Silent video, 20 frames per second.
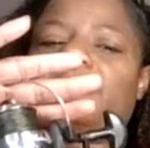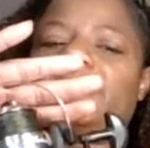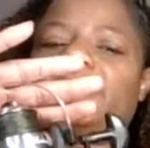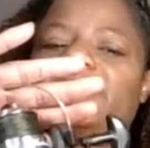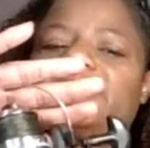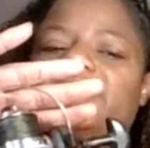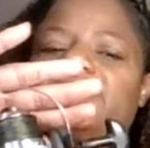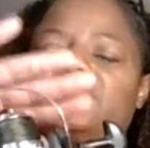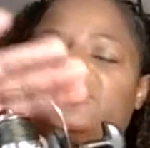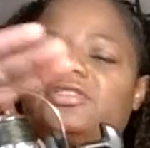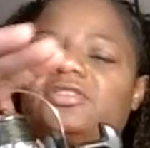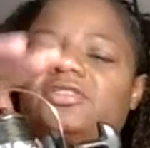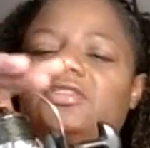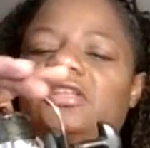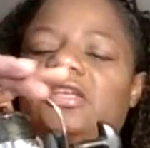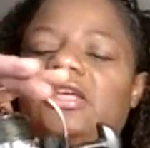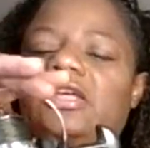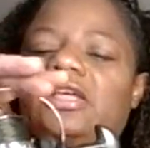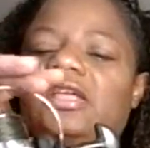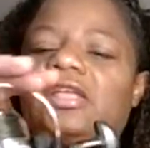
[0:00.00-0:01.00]

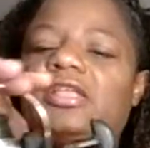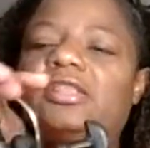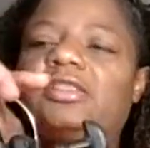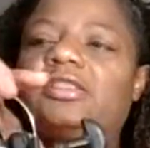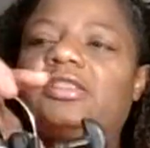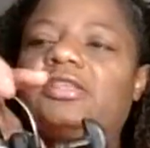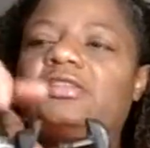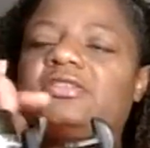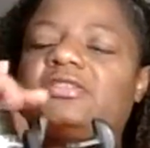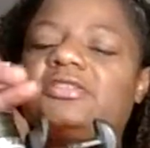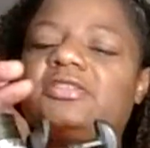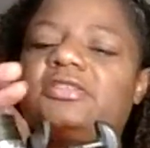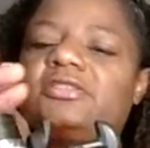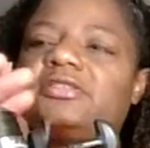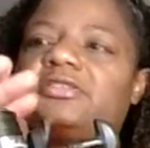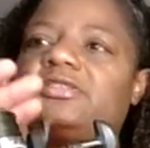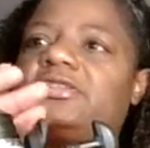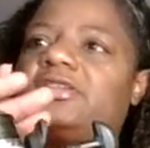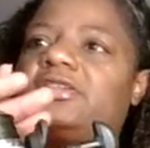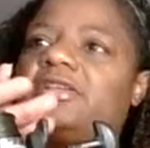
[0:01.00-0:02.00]
position. This
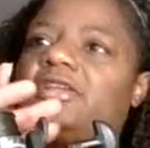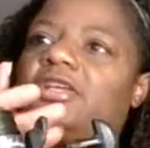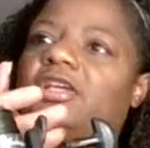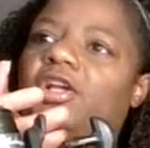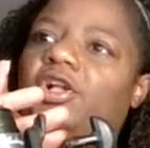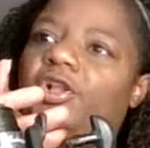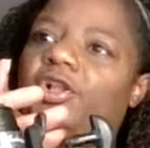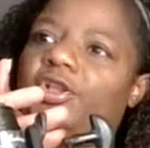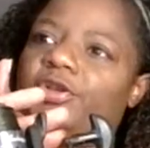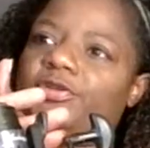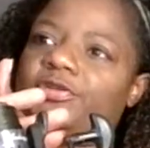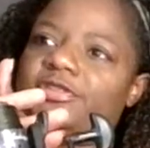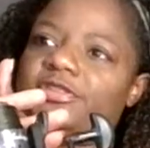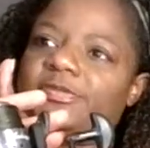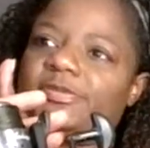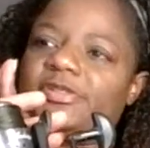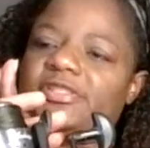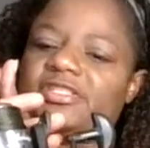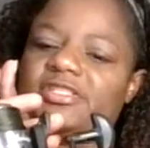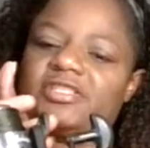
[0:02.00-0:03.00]
is the
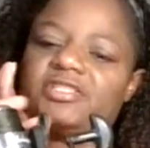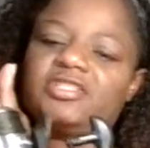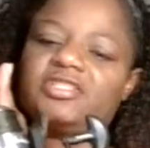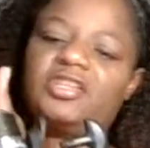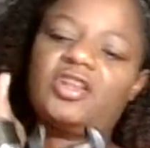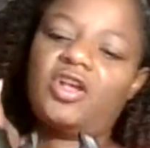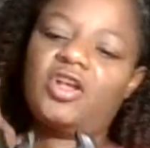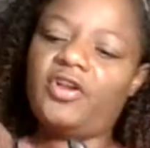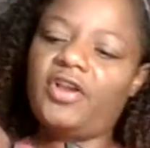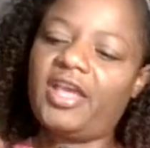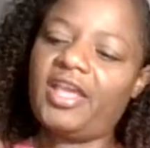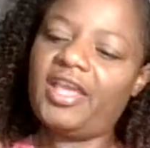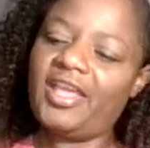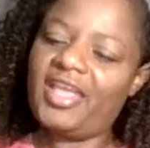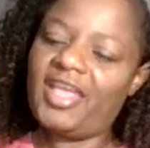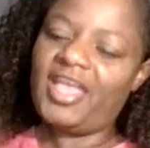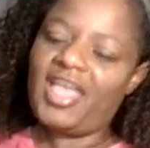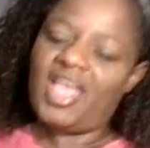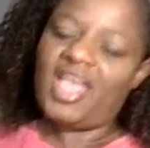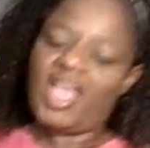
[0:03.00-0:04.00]
closed position. Okay.
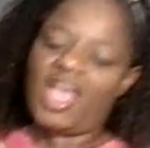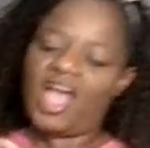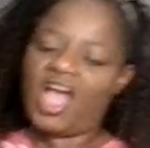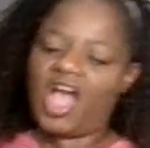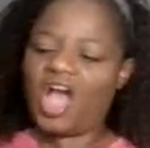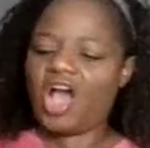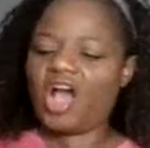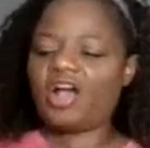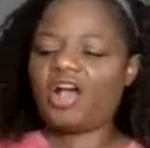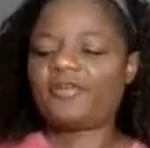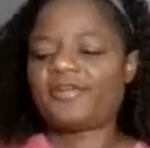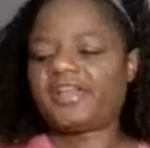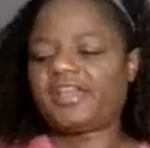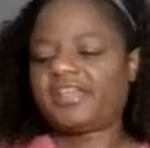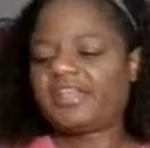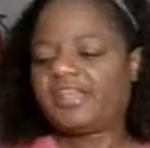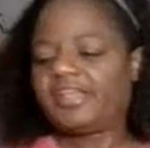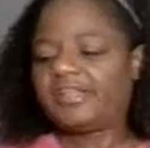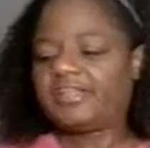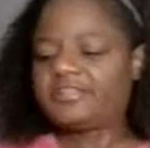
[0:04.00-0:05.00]
All right.
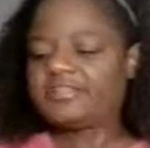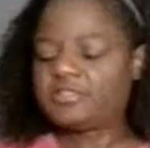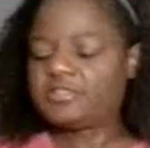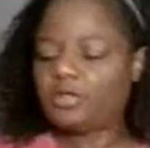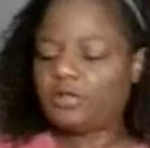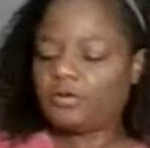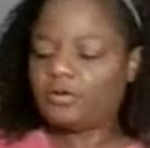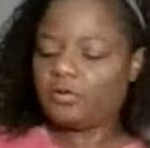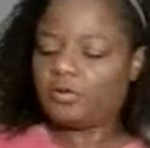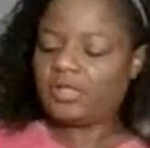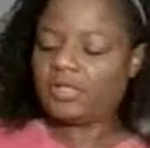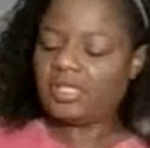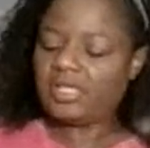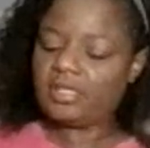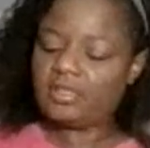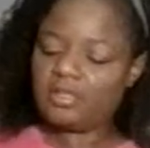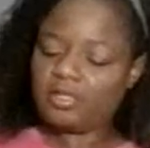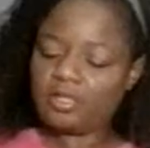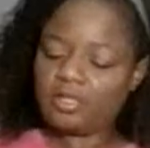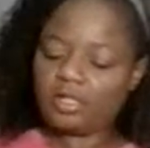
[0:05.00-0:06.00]
So
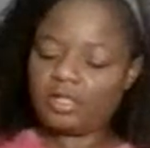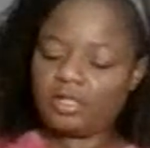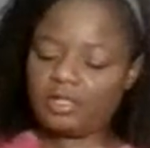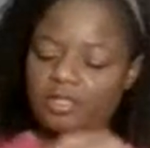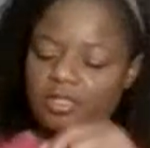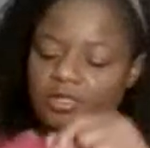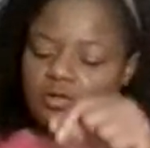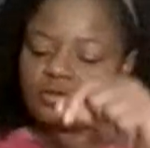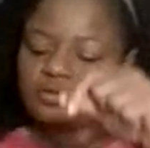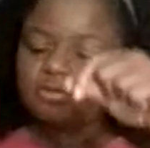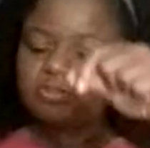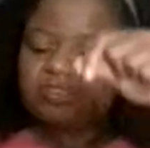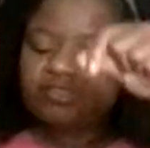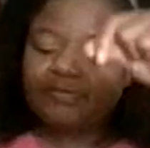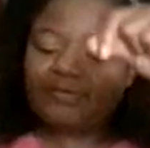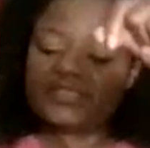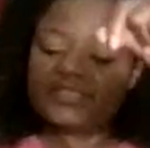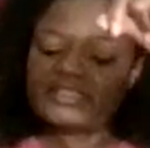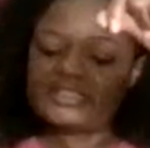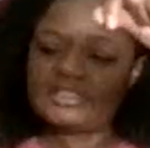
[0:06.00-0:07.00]
in the closed
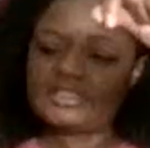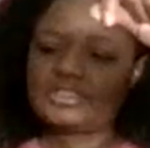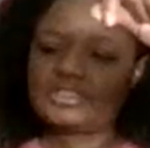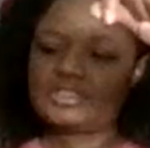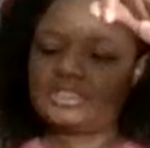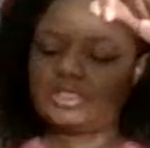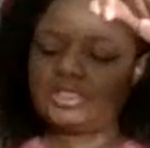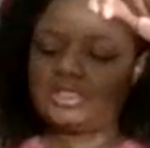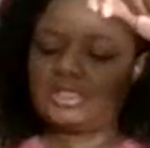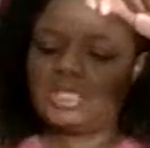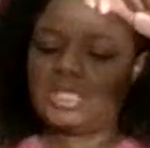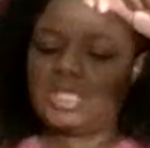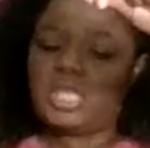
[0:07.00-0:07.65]
position,